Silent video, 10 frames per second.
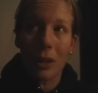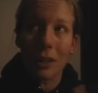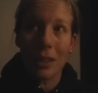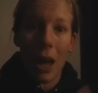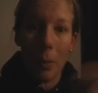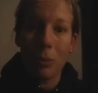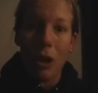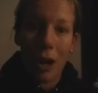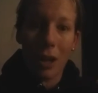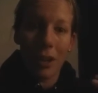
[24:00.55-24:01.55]
Like stop
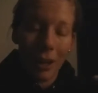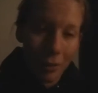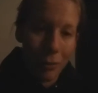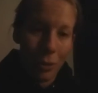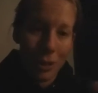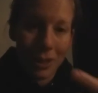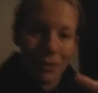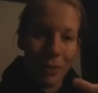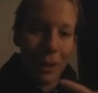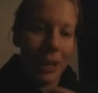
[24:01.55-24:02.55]
trying to like force
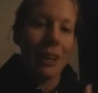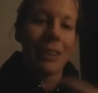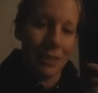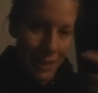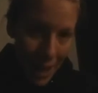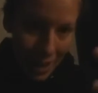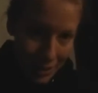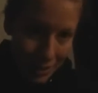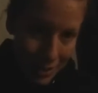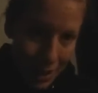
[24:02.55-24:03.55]
everybody else.
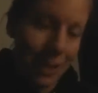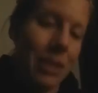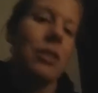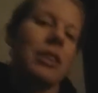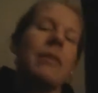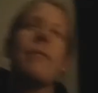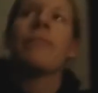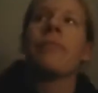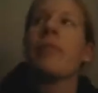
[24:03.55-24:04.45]
Yes, I agree.